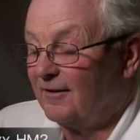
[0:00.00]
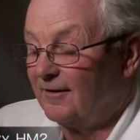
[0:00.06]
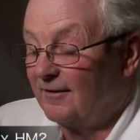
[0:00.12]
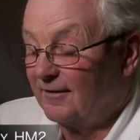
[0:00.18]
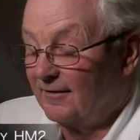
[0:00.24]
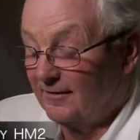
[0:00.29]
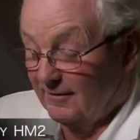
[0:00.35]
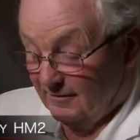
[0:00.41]

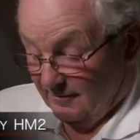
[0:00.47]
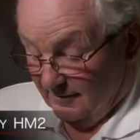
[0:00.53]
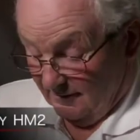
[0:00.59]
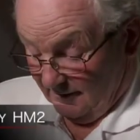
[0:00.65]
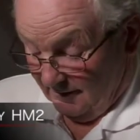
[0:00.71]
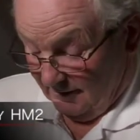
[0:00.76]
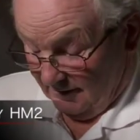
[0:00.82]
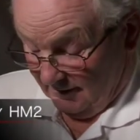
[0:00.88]

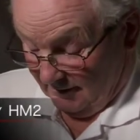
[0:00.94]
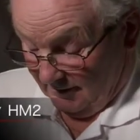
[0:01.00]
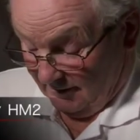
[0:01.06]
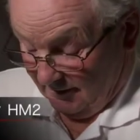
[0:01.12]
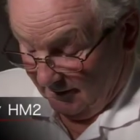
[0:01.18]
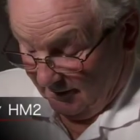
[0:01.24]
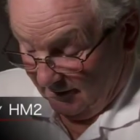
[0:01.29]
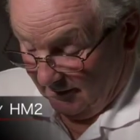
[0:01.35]

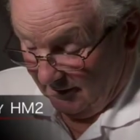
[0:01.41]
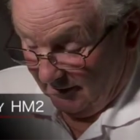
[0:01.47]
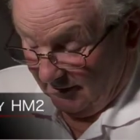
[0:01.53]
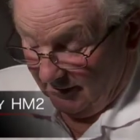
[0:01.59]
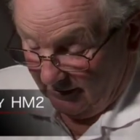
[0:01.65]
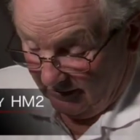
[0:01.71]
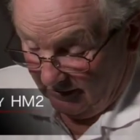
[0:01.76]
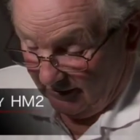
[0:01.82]

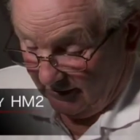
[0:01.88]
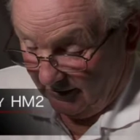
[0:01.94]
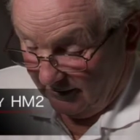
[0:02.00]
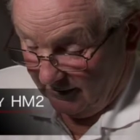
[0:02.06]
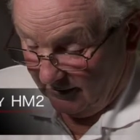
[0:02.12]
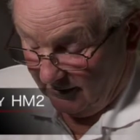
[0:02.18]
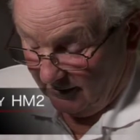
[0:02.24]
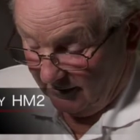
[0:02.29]

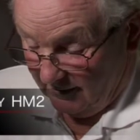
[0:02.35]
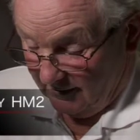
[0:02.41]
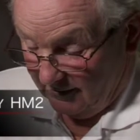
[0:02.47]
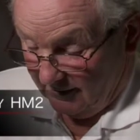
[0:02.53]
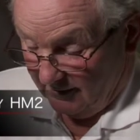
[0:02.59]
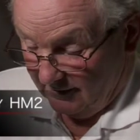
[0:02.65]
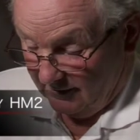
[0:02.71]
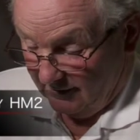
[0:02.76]

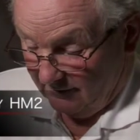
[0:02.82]
(no one is talking)